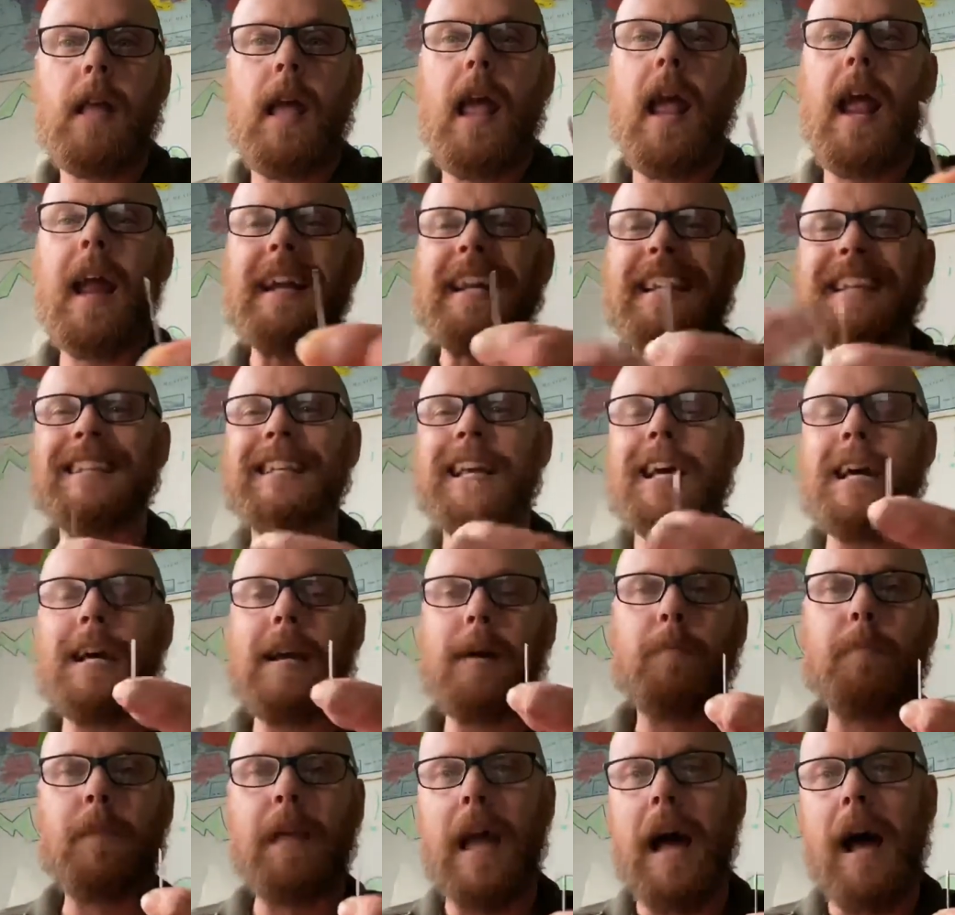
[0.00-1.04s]

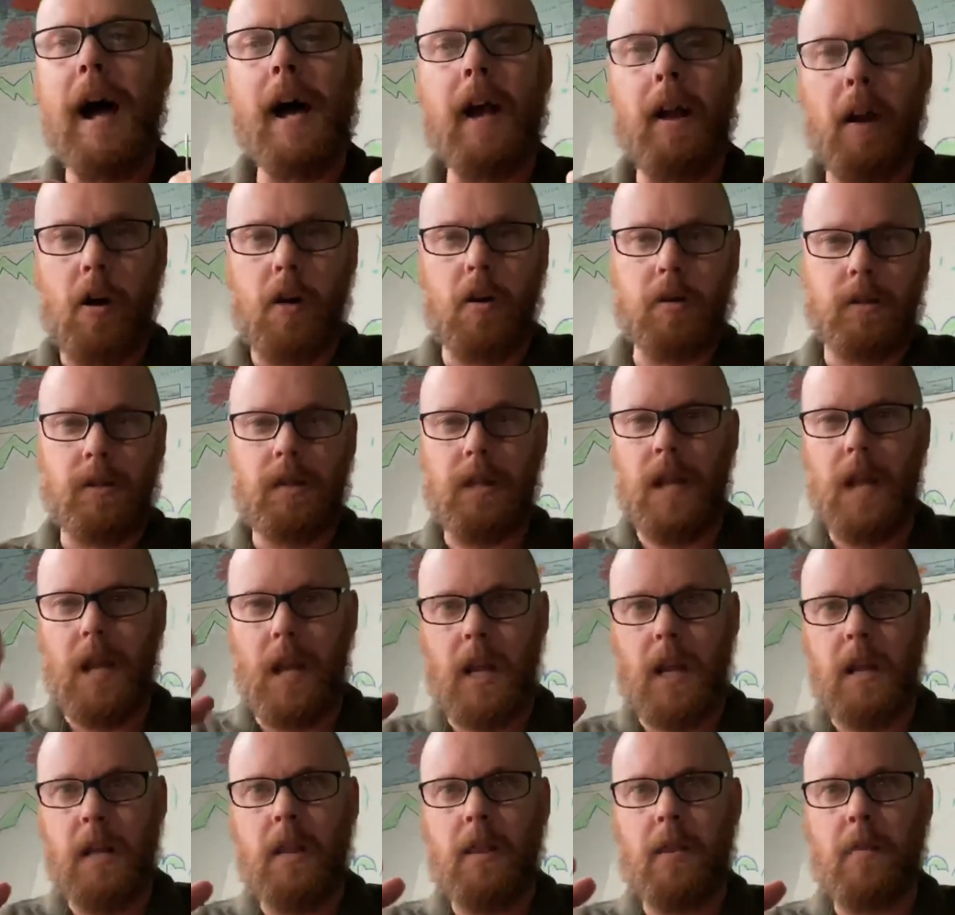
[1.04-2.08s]
Anytime the ions
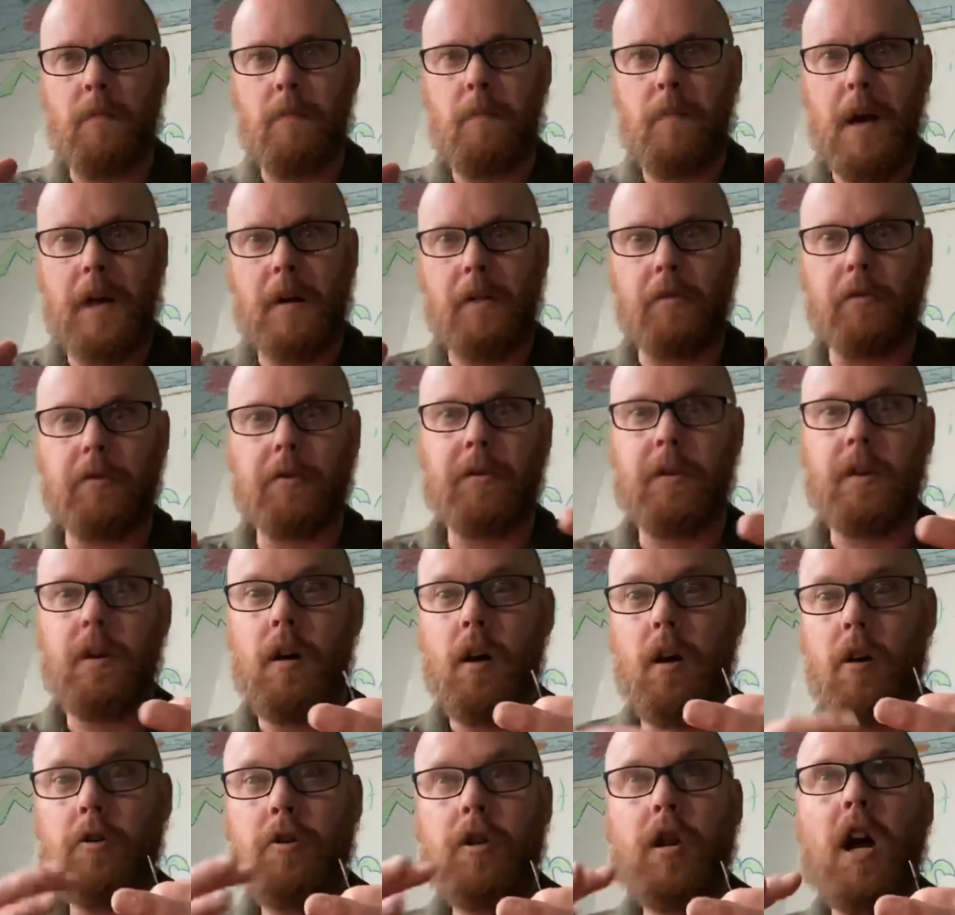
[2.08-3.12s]
in the metals
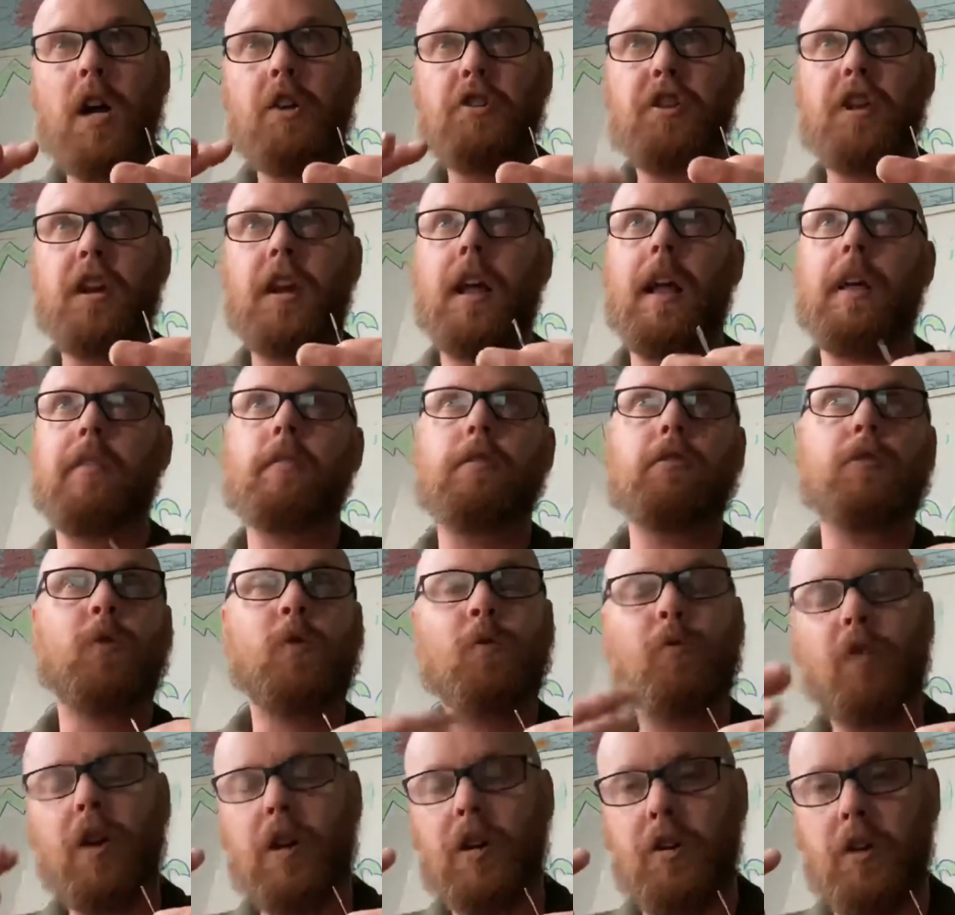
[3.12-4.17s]
are touching and there's
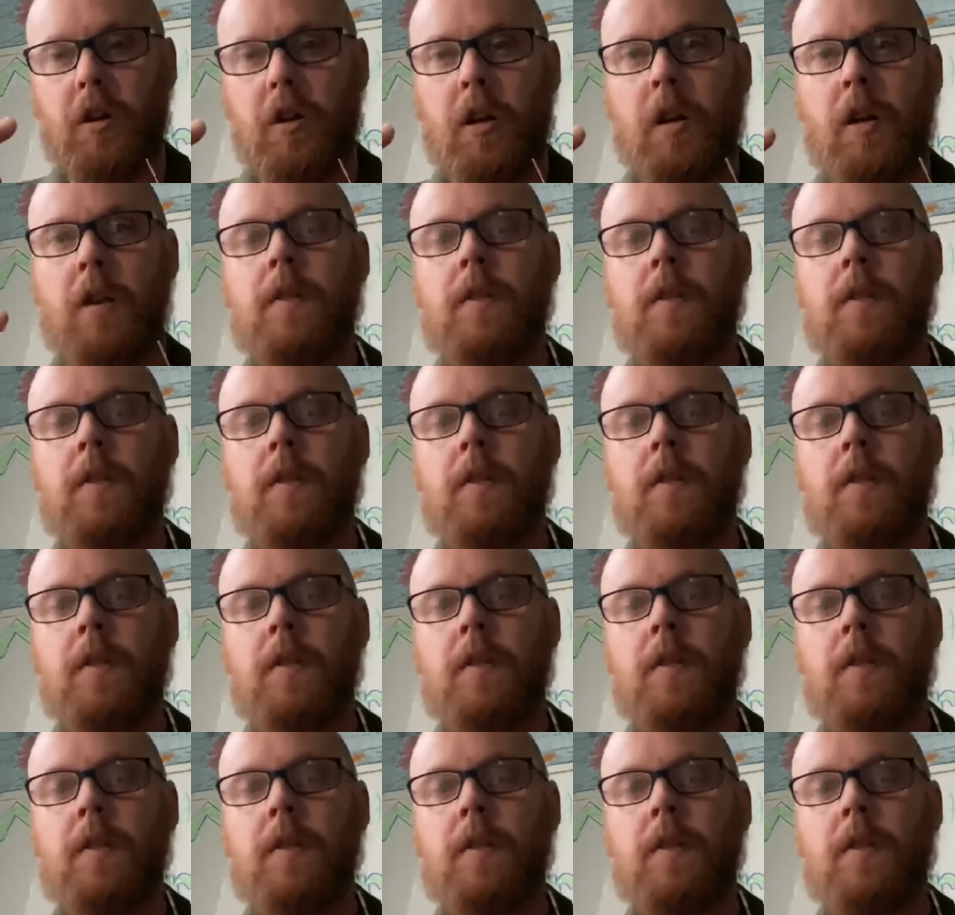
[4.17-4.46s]
friction,